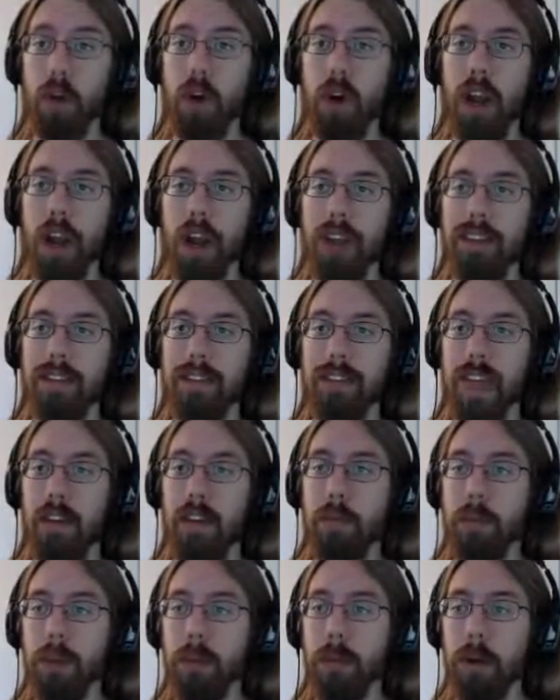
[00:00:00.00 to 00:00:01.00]
One, I could
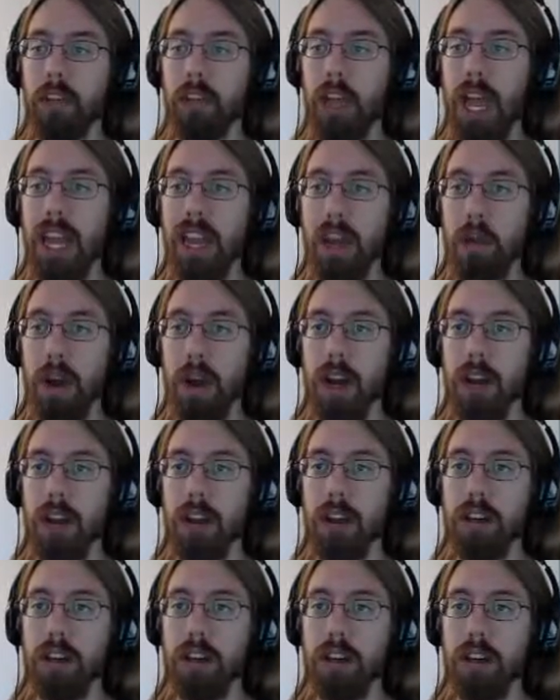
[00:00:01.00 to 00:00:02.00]
save pretty much
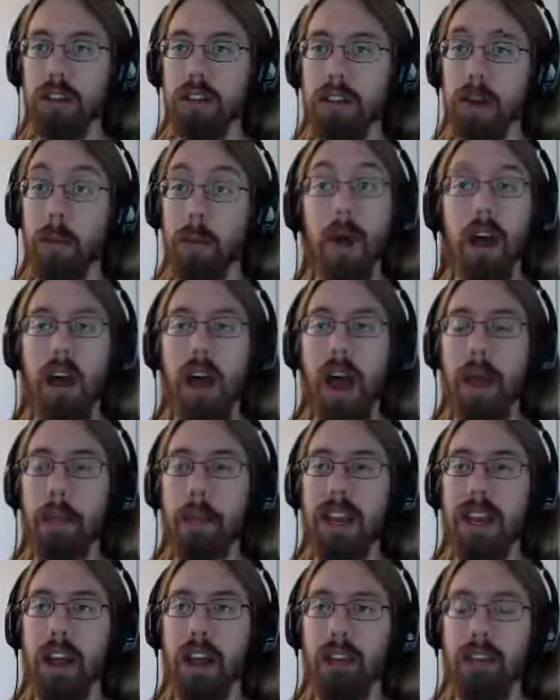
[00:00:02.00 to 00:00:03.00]
anywhere. Well, I
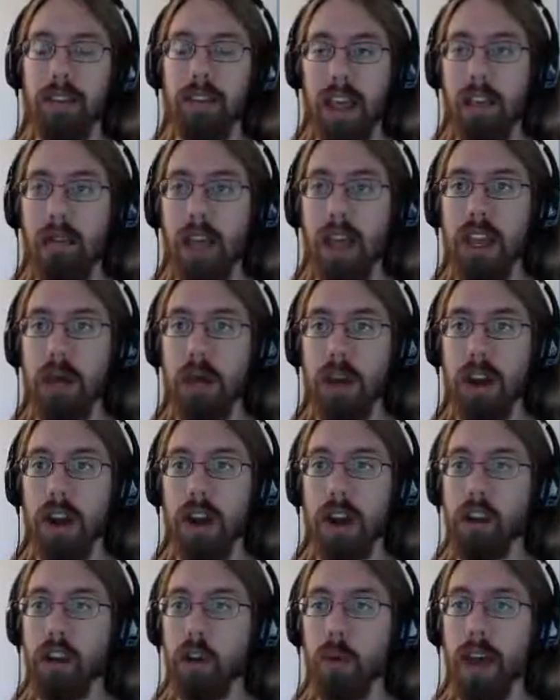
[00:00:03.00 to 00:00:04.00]
mean, I save
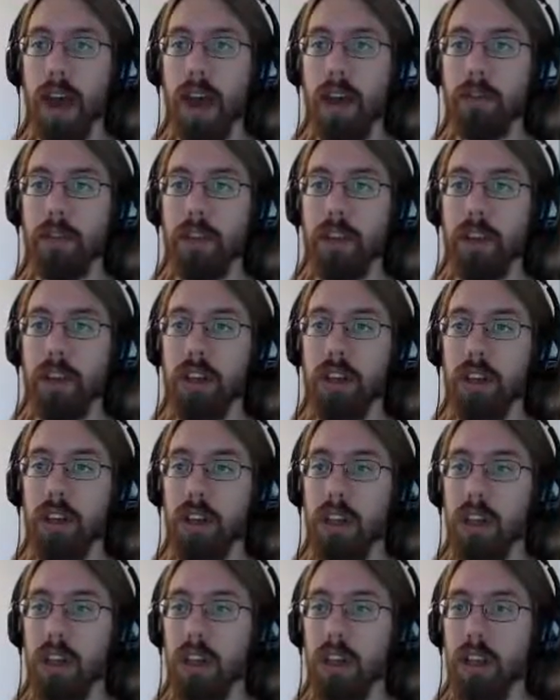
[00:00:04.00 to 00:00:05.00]
anywhere. I don't have to,
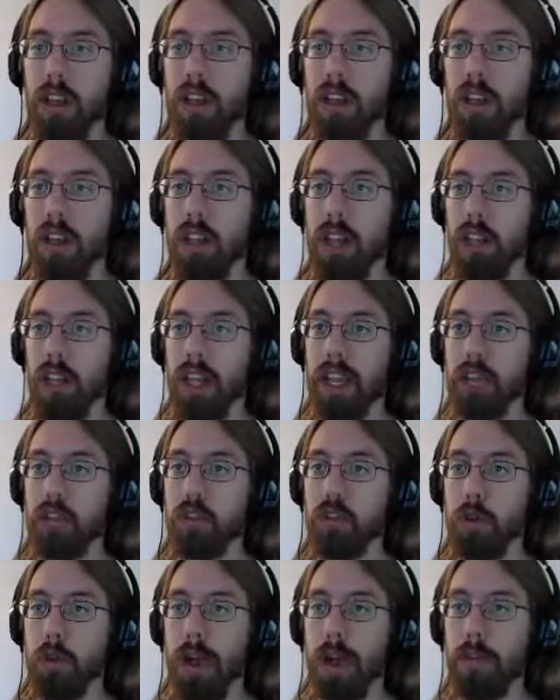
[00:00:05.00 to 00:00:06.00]

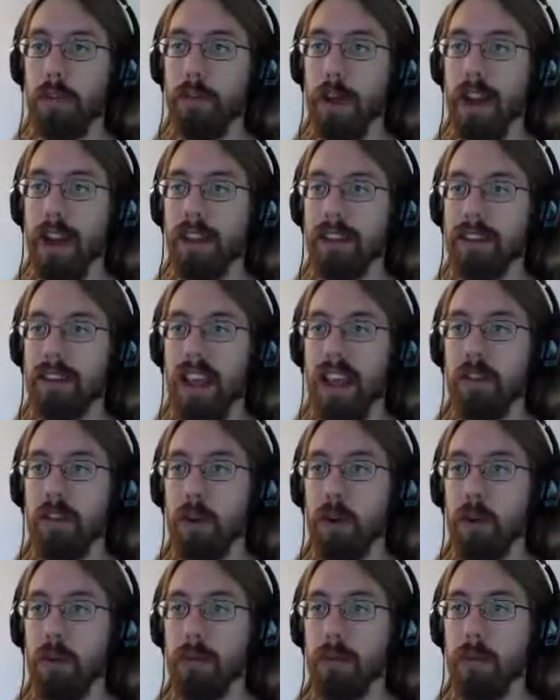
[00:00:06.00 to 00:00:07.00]
like, try to find a
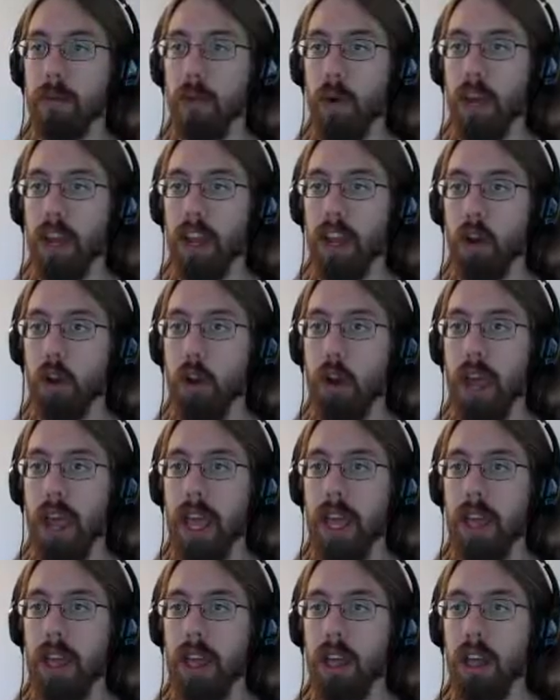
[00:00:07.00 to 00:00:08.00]
save point before I can
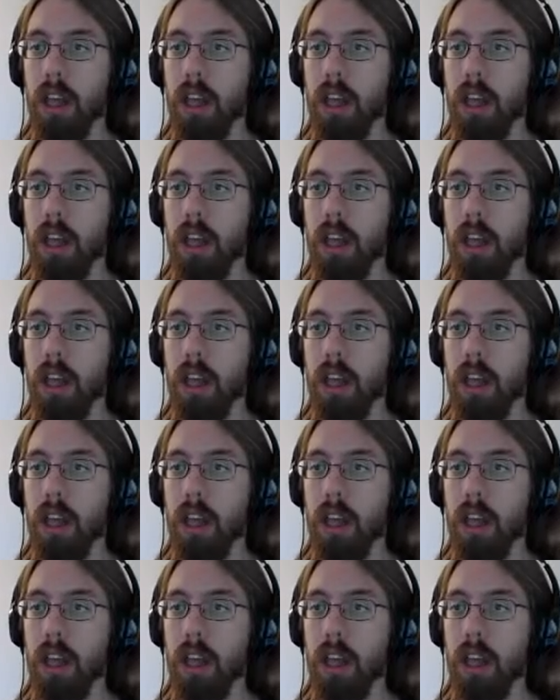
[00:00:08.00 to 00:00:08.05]
quit.